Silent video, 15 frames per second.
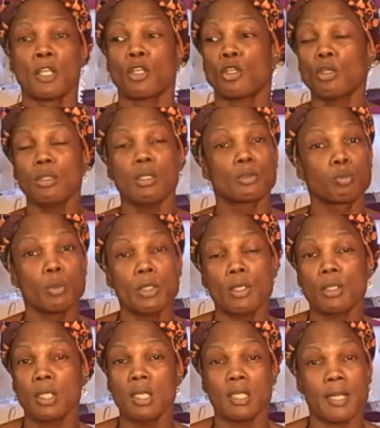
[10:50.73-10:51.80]
you looked
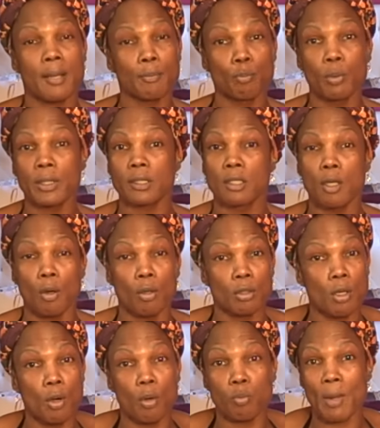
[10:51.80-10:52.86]
real good at going,
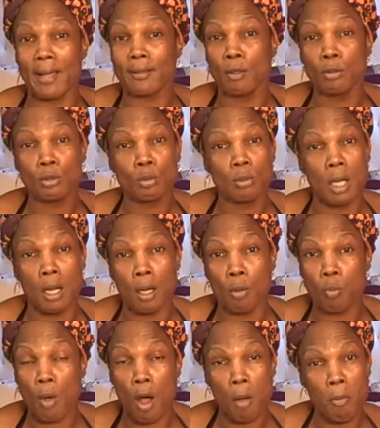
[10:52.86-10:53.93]
going right on to uh,
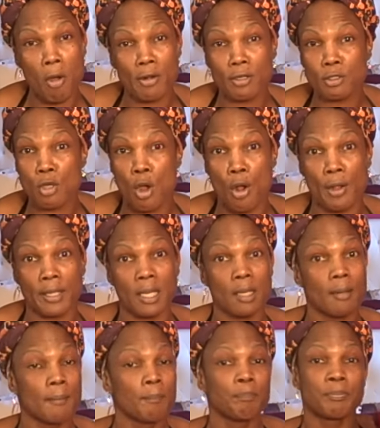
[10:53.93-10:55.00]
Walmart or Target